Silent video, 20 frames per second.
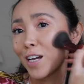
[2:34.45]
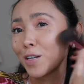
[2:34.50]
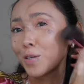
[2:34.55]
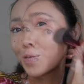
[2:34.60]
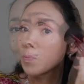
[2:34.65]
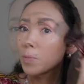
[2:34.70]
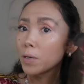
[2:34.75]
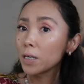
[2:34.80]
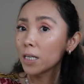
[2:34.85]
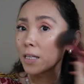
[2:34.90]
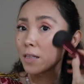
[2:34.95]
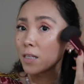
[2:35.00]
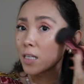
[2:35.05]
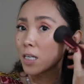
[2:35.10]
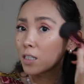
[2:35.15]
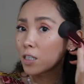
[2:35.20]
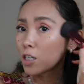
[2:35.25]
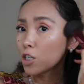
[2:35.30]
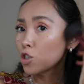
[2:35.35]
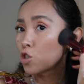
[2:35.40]
It is
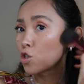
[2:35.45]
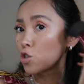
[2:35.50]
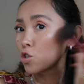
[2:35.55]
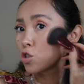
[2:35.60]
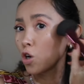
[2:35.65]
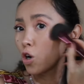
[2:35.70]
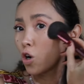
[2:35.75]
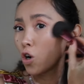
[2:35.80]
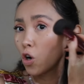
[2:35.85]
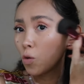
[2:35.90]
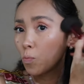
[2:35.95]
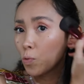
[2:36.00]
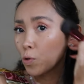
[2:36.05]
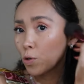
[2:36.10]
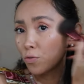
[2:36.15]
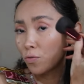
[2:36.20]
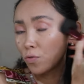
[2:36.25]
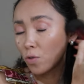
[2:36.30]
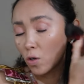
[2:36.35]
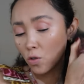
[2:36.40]
blended so
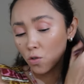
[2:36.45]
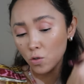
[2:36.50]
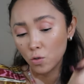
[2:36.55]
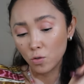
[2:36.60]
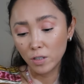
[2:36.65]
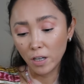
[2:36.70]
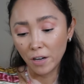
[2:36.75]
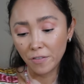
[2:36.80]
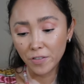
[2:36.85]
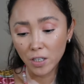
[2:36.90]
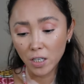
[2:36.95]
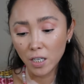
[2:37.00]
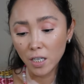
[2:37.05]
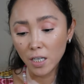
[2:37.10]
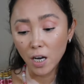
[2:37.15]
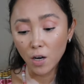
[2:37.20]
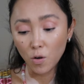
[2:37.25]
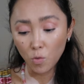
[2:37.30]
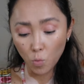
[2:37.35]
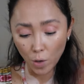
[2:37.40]
beautiful. So definitely
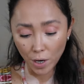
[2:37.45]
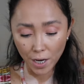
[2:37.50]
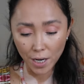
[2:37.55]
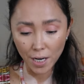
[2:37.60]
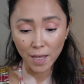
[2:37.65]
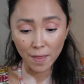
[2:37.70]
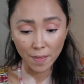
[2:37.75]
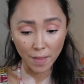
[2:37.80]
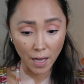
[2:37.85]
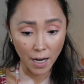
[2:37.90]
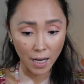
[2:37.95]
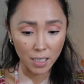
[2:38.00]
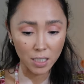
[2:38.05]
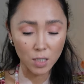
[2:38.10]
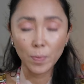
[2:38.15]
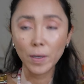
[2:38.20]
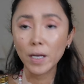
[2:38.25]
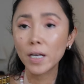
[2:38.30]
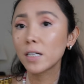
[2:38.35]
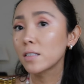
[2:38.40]
a win in that
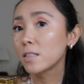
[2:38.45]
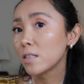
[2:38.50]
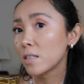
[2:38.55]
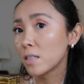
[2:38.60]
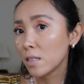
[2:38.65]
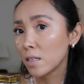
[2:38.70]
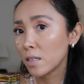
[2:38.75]
aspect.